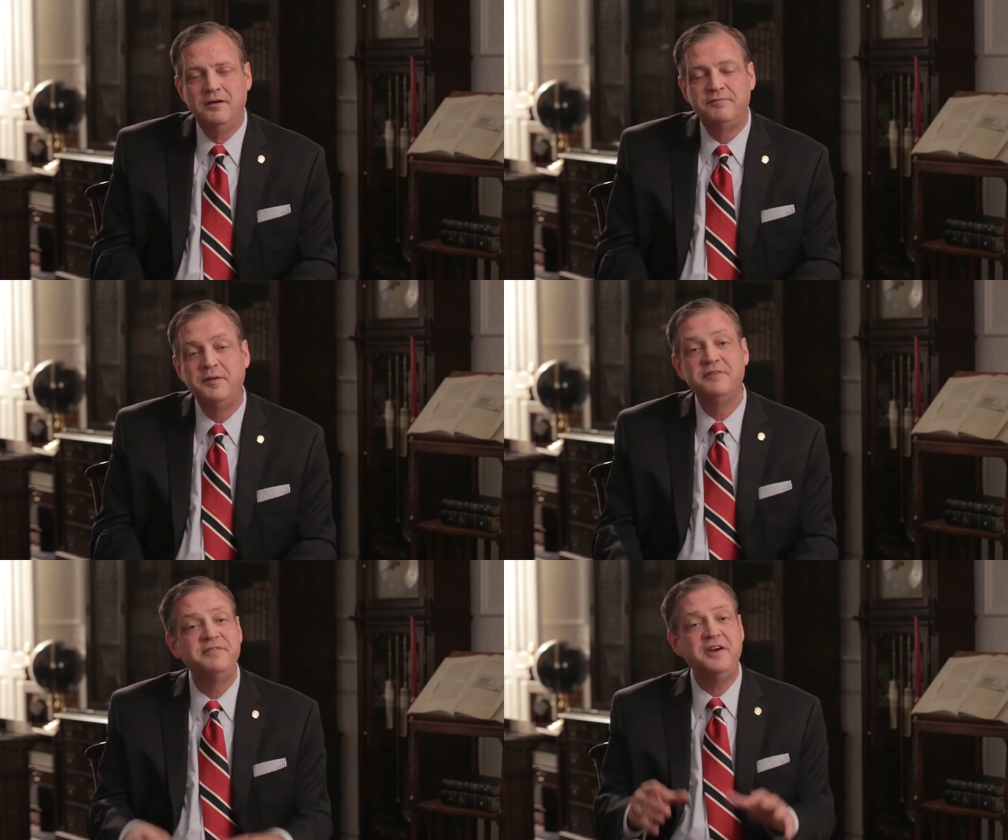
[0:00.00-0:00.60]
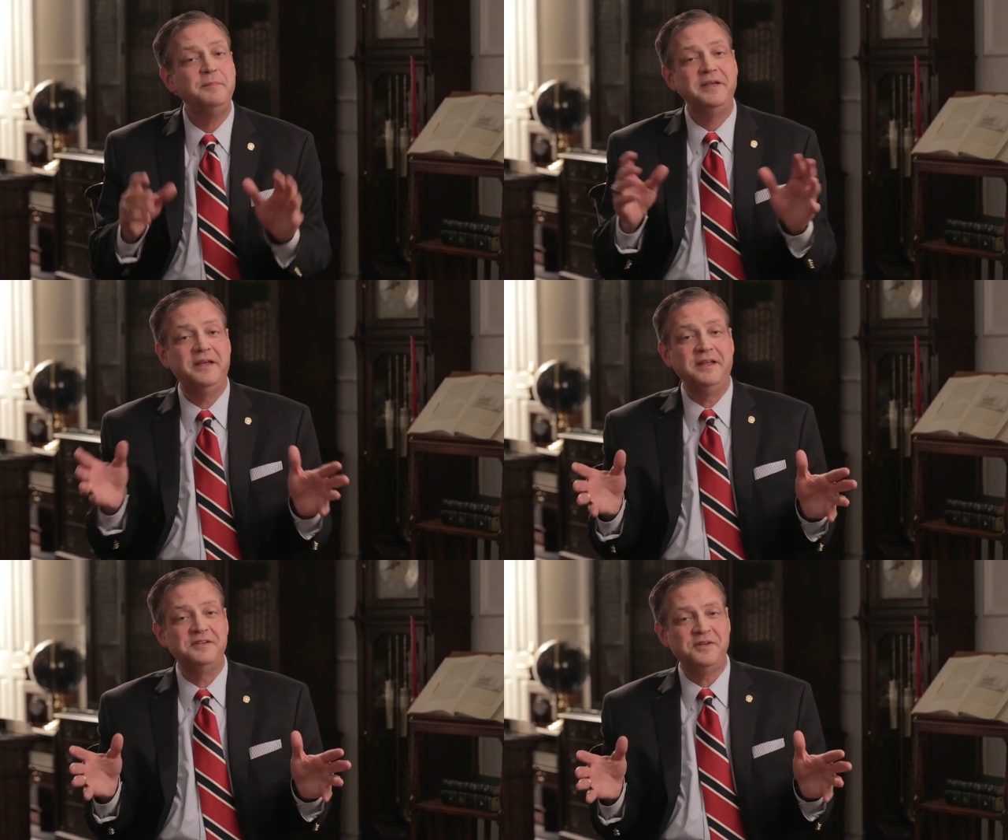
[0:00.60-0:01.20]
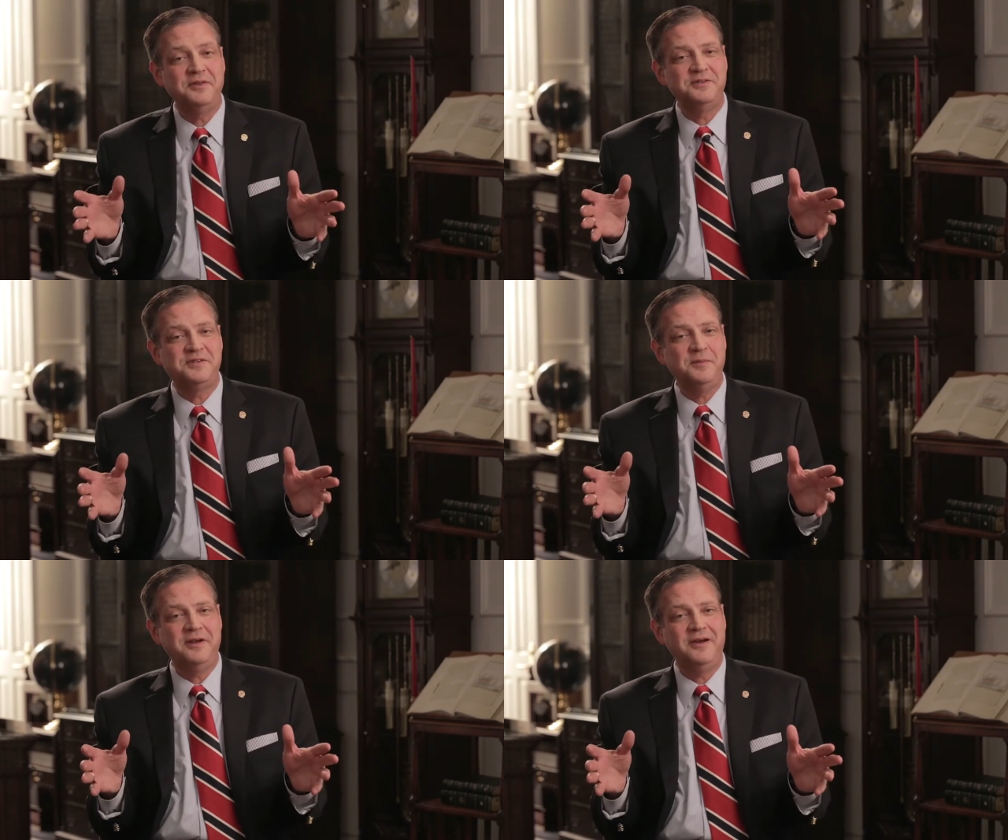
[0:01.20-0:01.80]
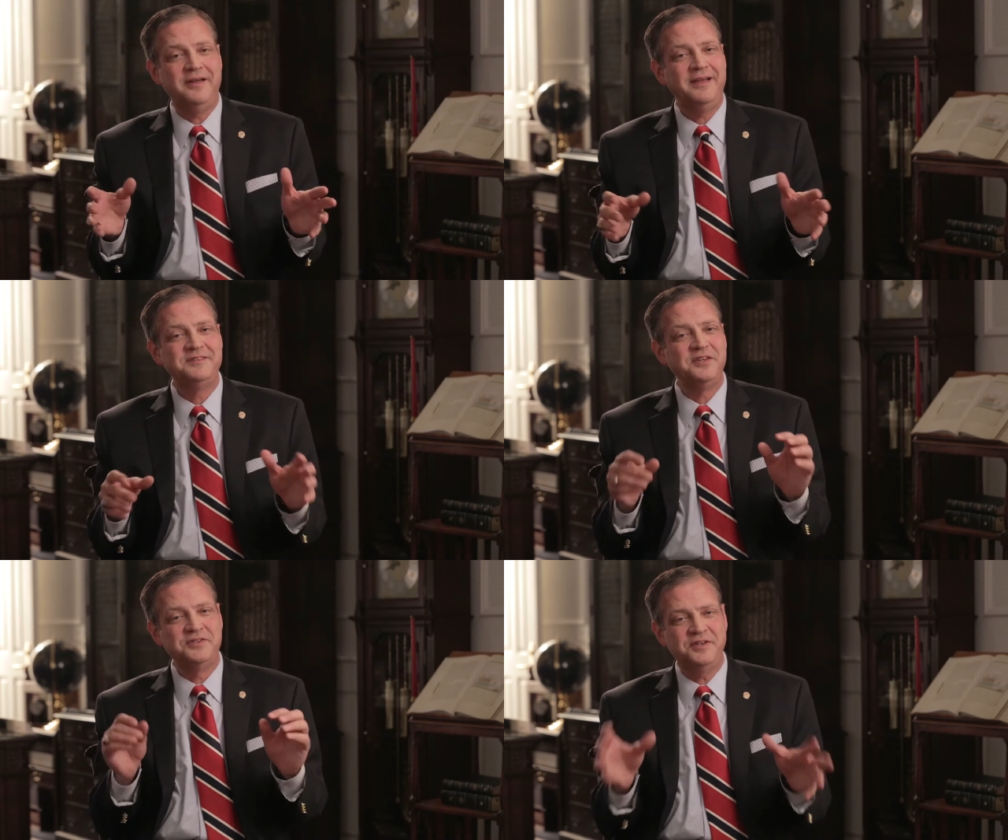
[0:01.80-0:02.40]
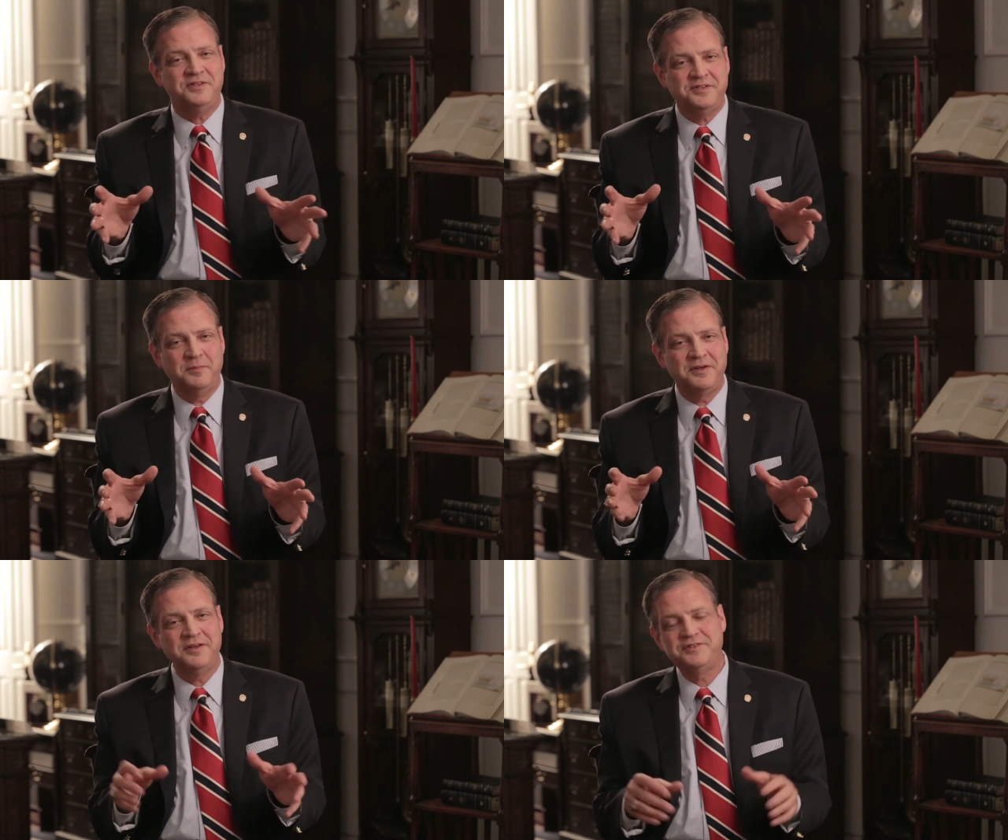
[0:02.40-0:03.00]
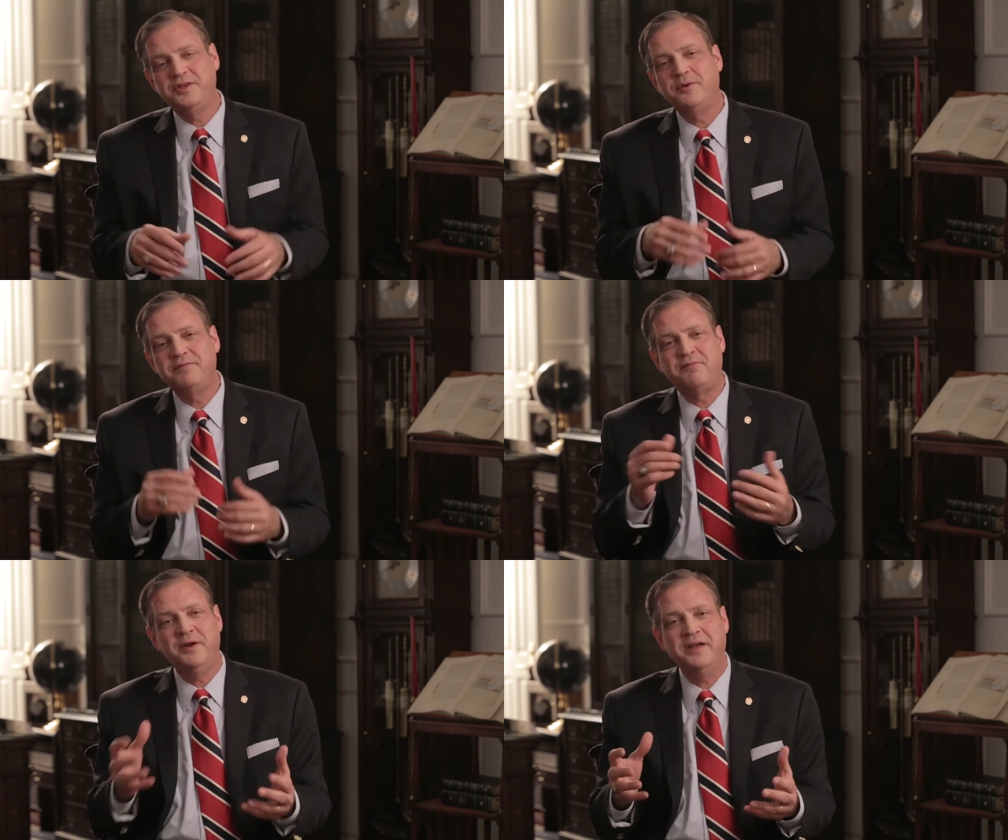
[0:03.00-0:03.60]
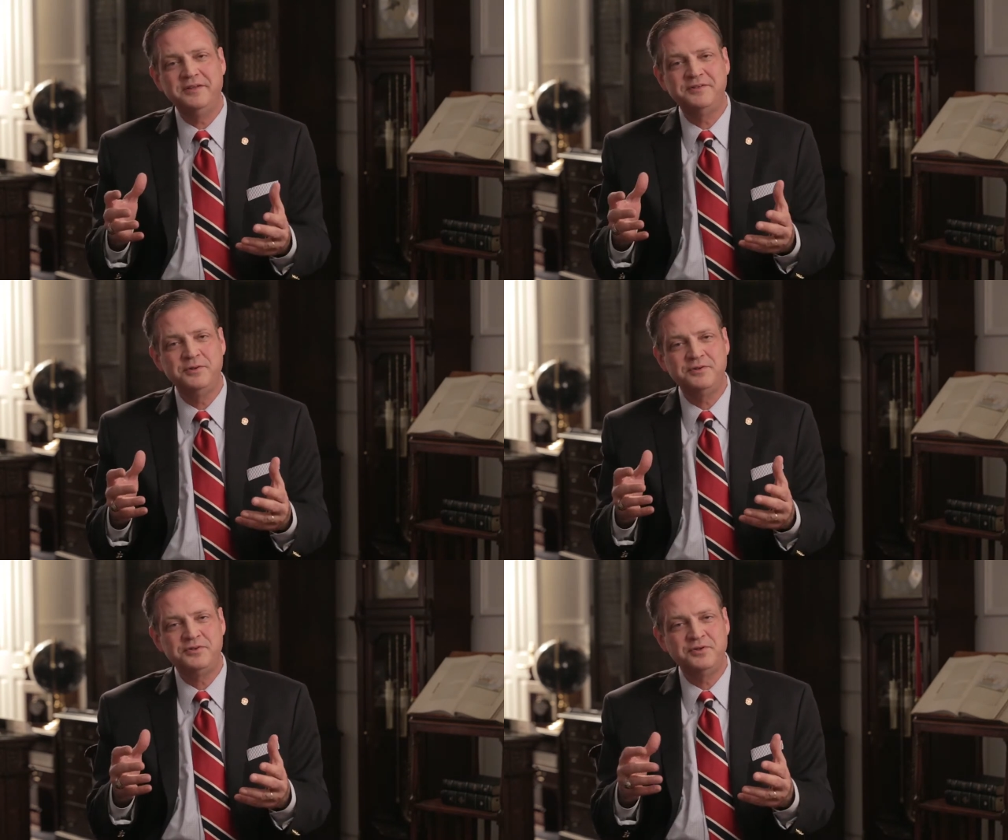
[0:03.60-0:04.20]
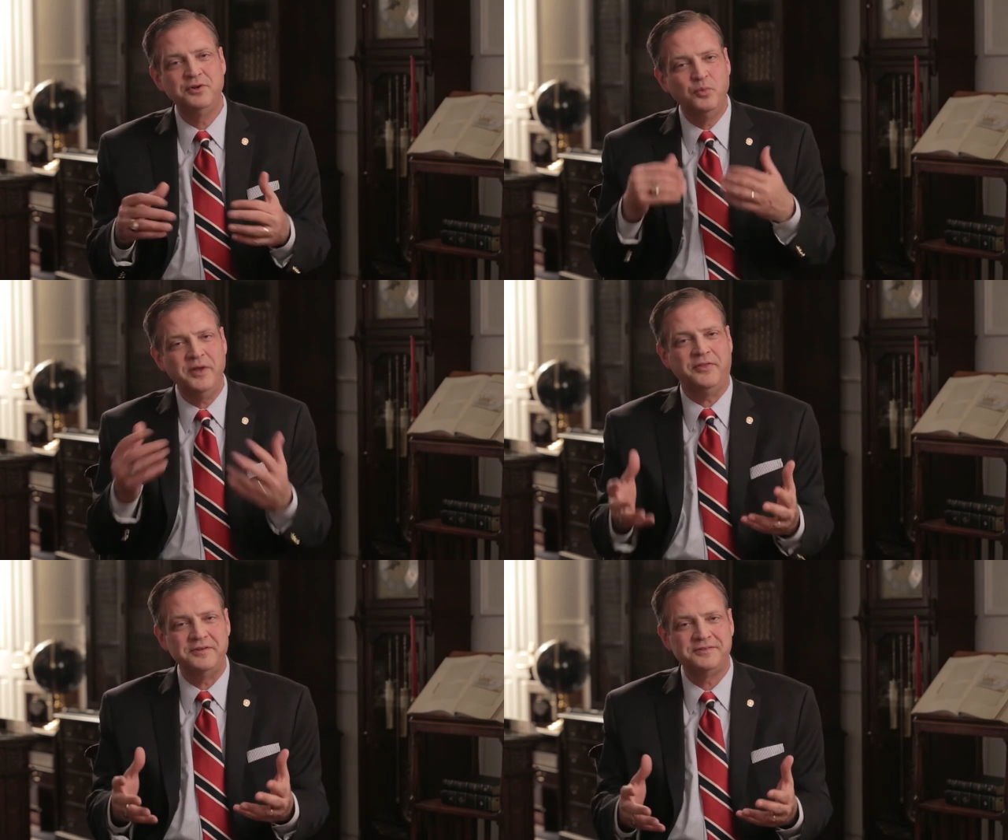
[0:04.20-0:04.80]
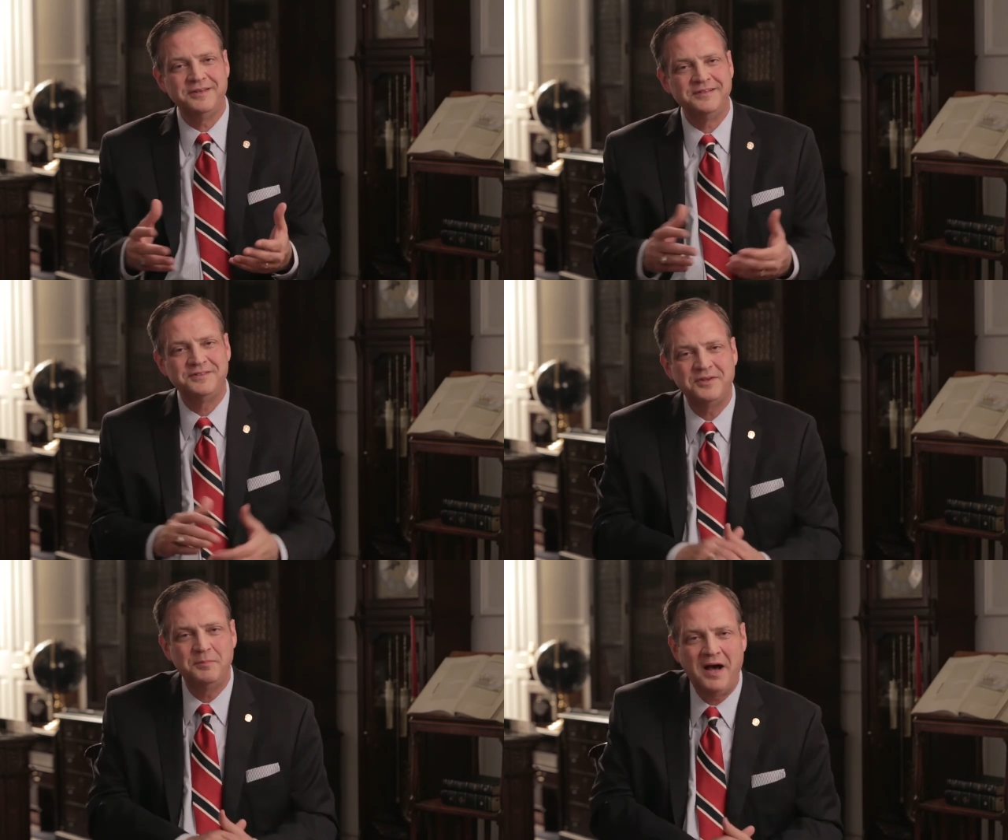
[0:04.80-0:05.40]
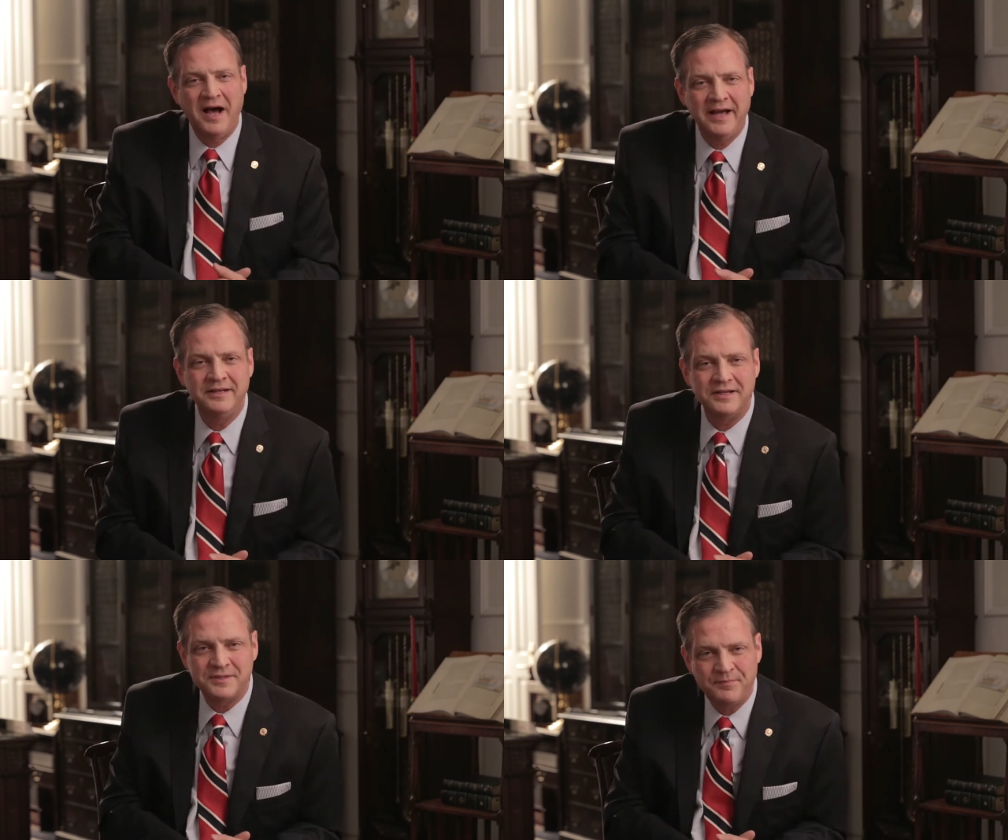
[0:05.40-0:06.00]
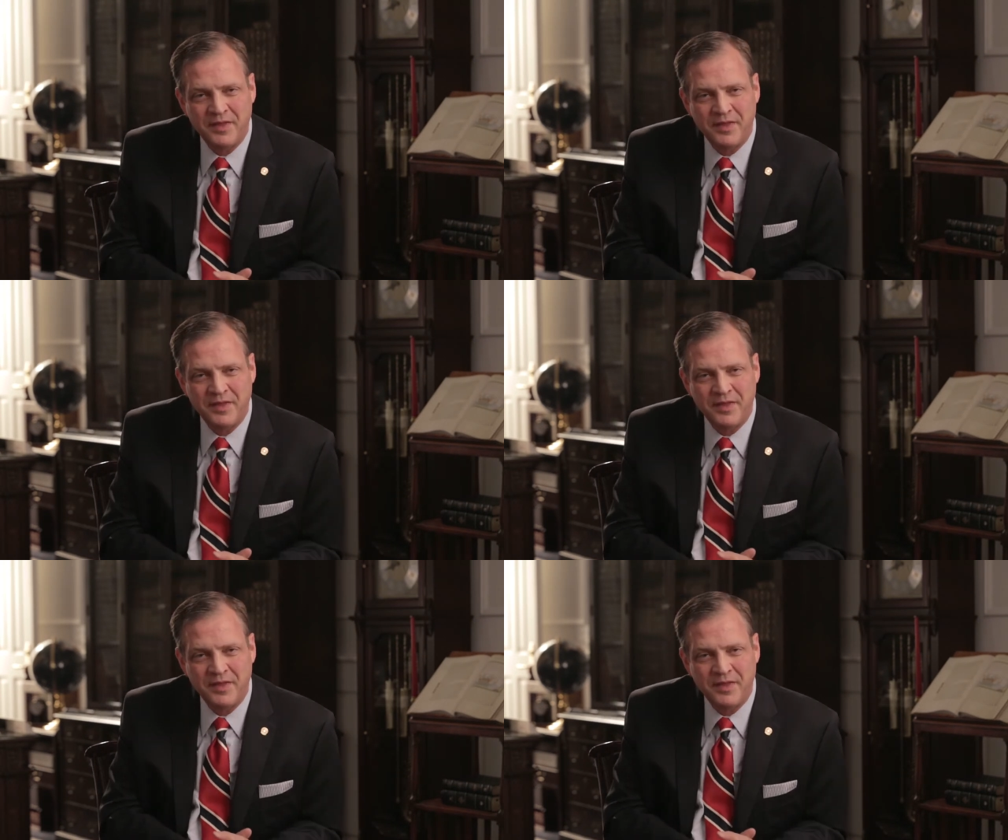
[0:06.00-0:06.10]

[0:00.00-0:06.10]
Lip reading: From the very beginning, Southern Seminary has existed because there were friends who stood with us and stood behind us.